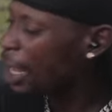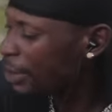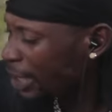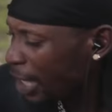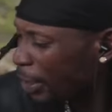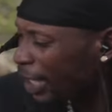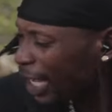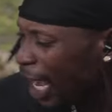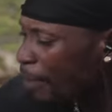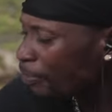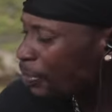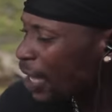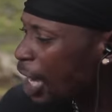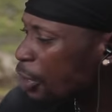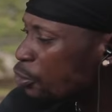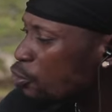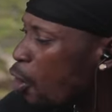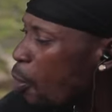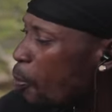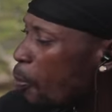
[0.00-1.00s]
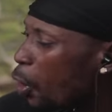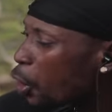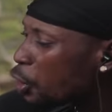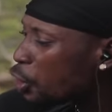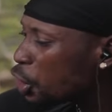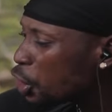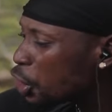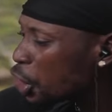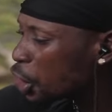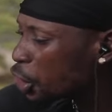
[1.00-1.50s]
I say calm down. Your
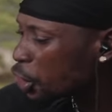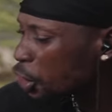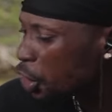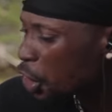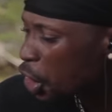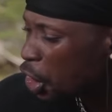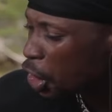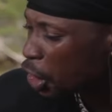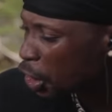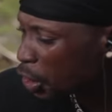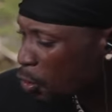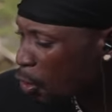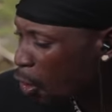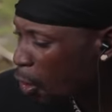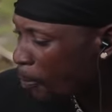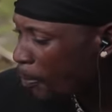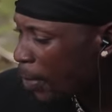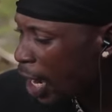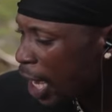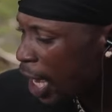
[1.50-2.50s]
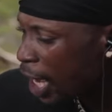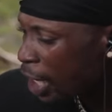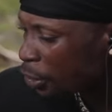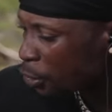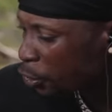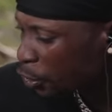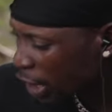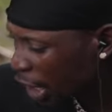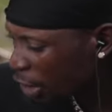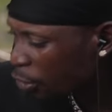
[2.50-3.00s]
body they shake. Your mind,
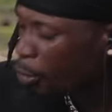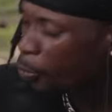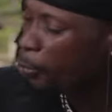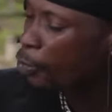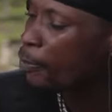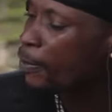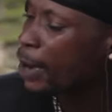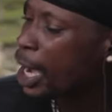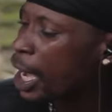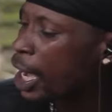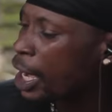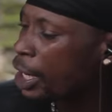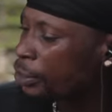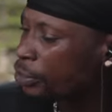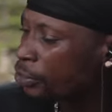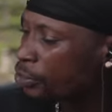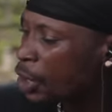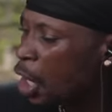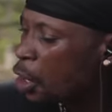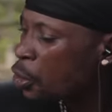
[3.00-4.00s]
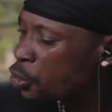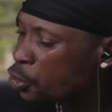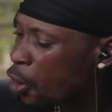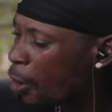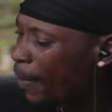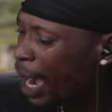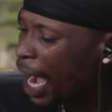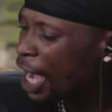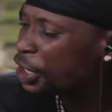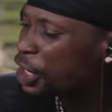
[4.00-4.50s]
you get double mind. Your
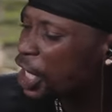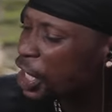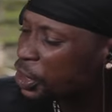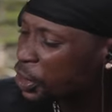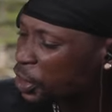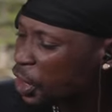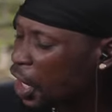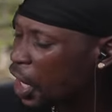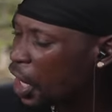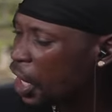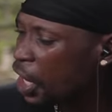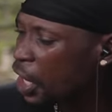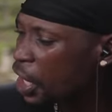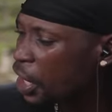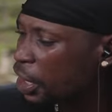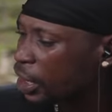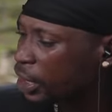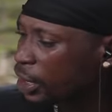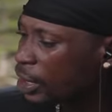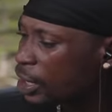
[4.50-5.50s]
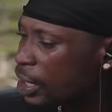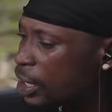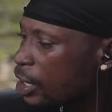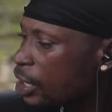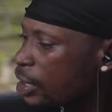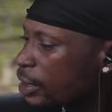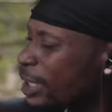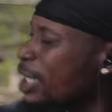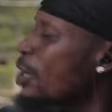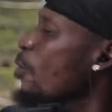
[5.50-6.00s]
mind they shake.
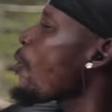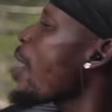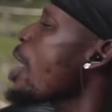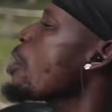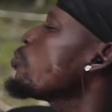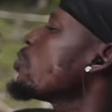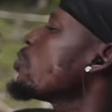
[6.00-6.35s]
See, why